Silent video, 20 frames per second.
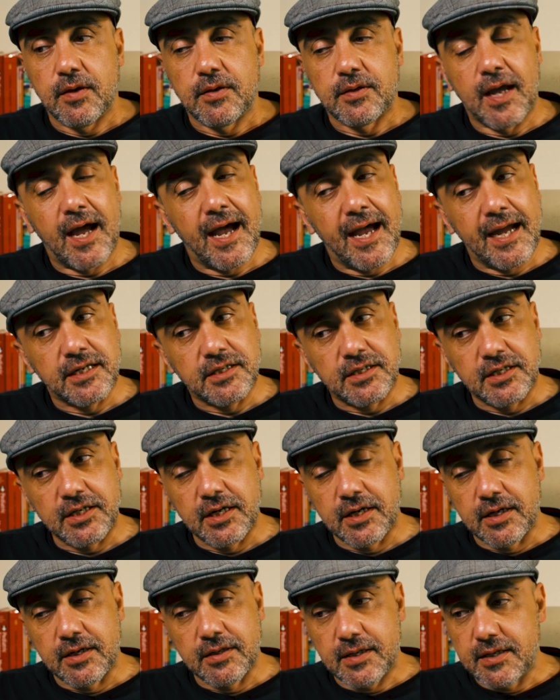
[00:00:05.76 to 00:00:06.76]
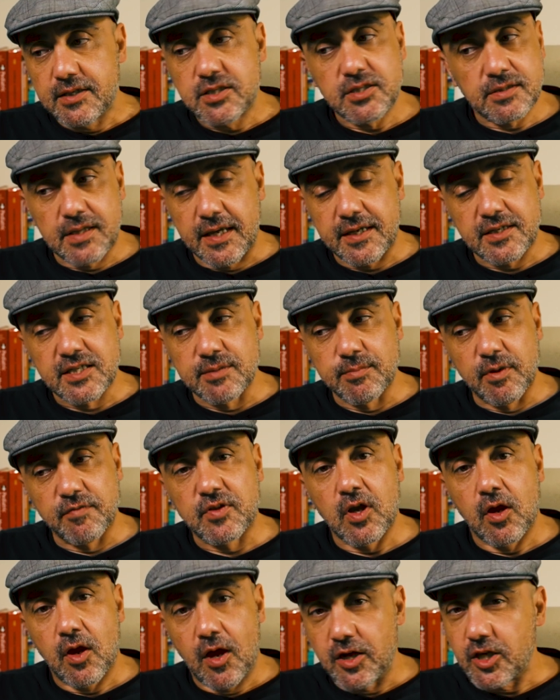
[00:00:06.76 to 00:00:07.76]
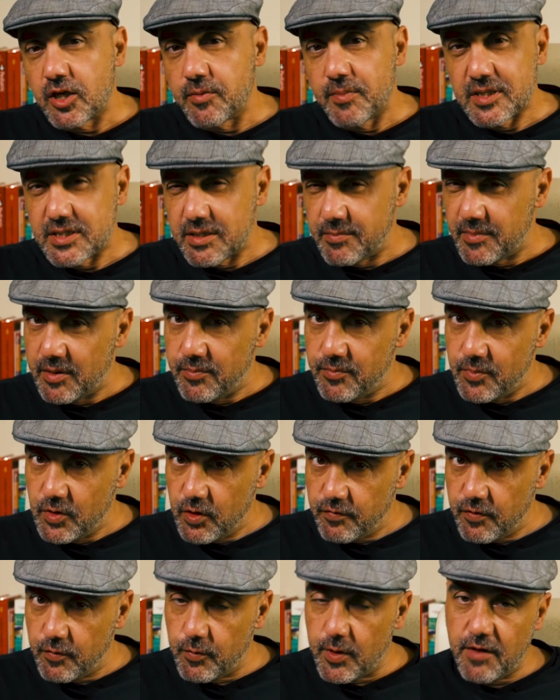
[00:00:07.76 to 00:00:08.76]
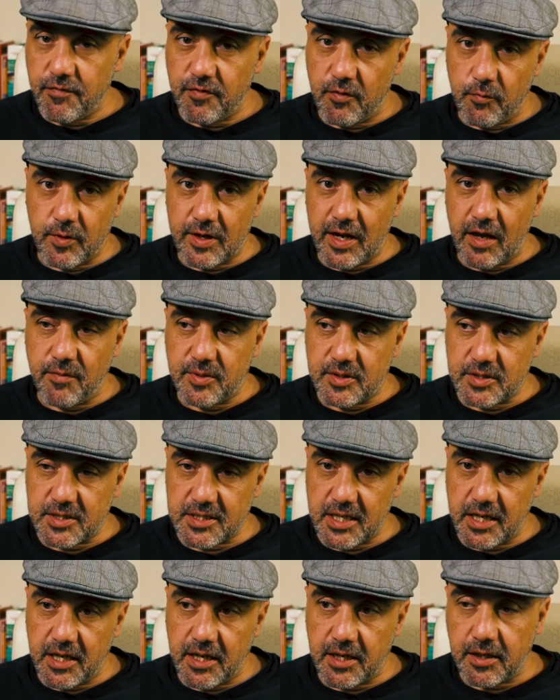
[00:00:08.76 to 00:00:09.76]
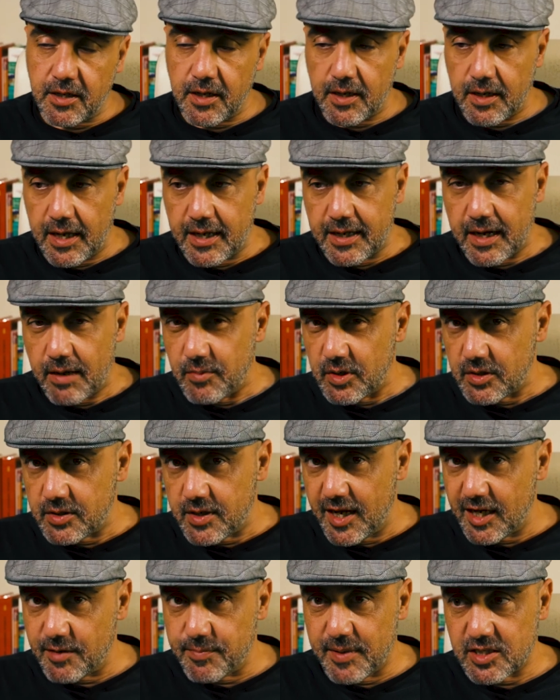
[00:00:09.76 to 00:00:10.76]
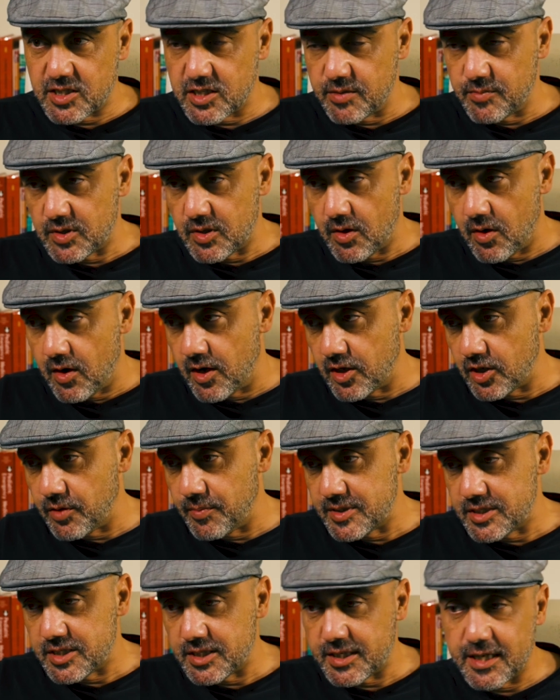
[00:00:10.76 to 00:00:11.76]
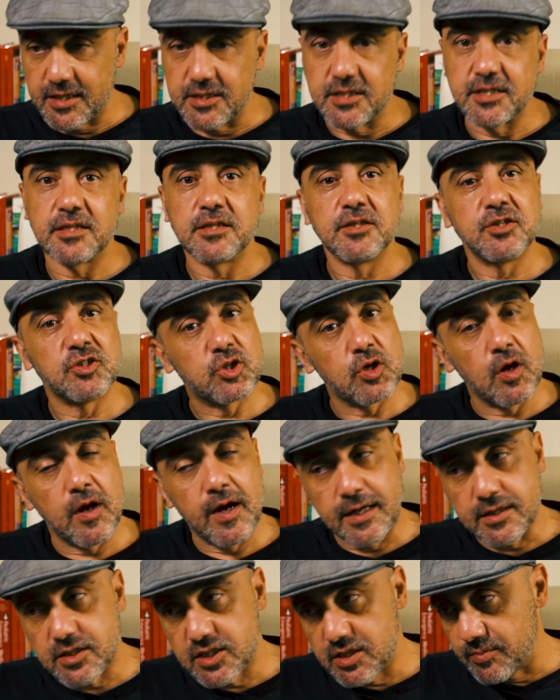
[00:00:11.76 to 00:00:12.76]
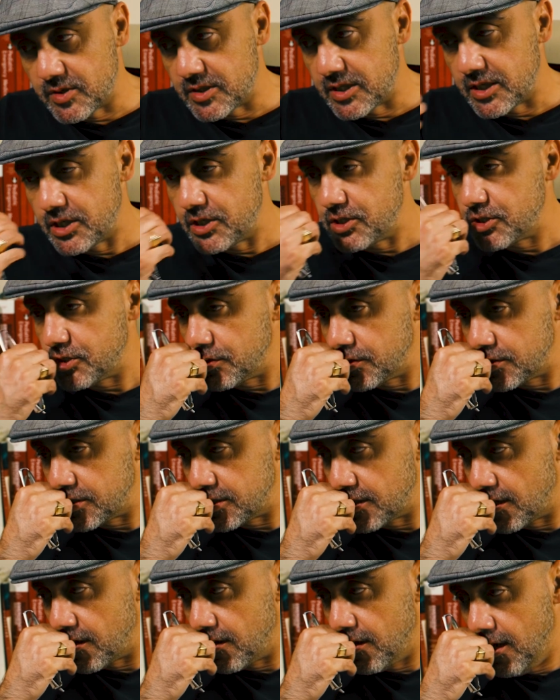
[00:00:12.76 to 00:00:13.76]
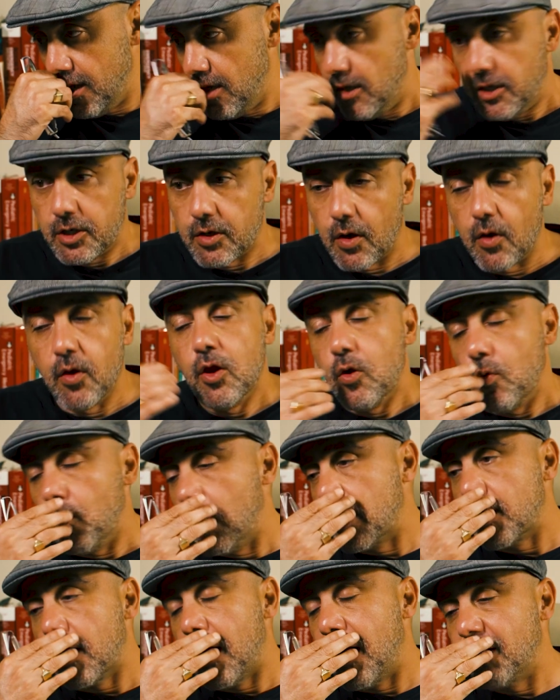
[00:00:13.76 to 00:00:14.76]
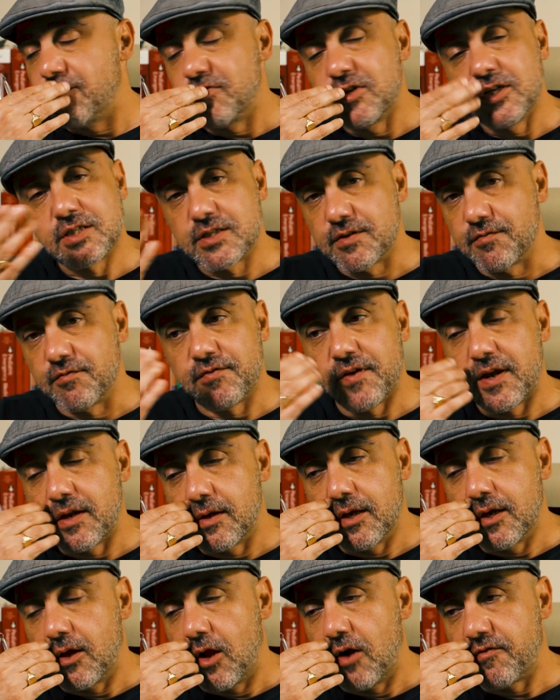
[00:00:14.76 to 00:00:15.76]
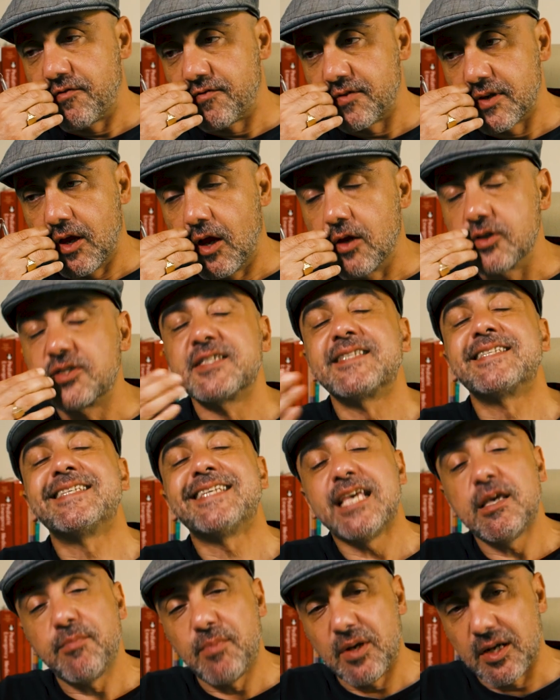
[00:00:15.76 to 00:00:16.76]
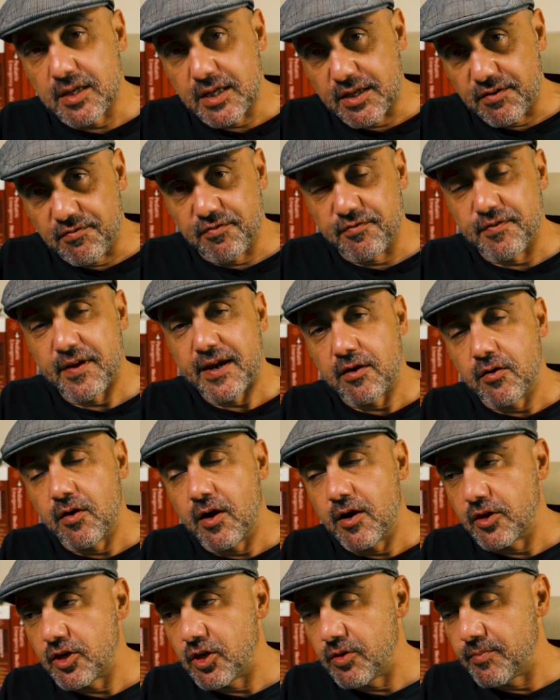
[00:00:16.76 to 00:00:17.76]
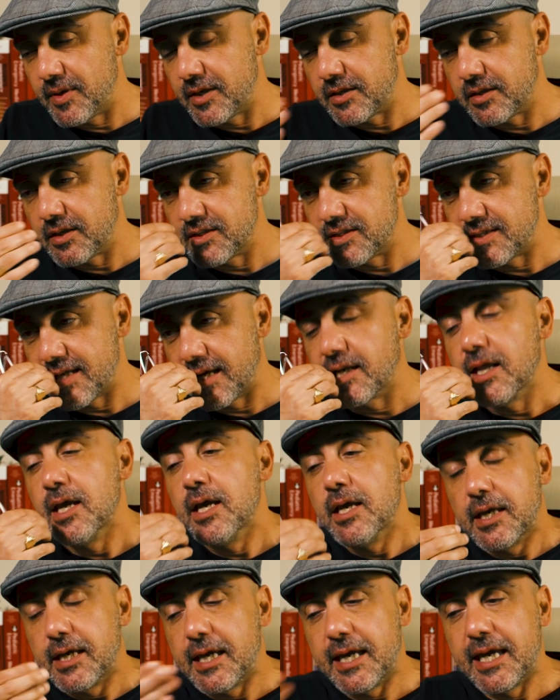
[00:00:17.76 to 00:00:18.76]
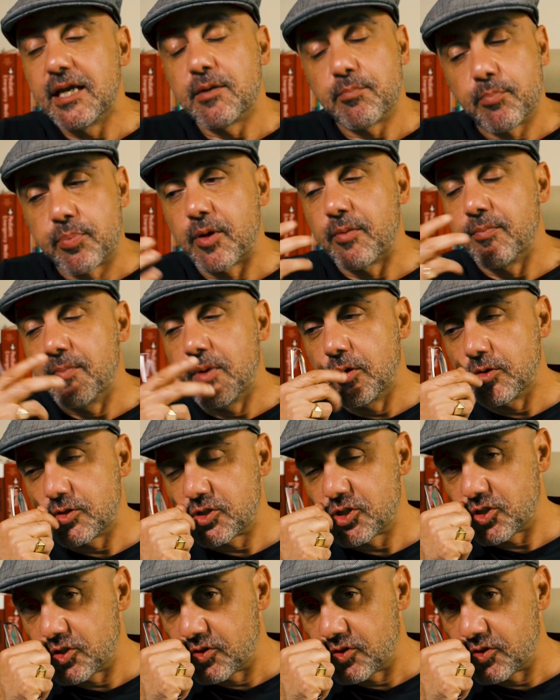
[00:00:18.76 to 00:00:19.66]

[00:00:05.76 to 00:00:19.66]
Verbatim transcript: The idea, let's take some of the arguments. I'm going to move away from what I've been saying and I'm going to talk about some of the arguments against it and draw out some of the issues here. You know, one obvious and fair, uh, a seemingly fair argument is that it promotes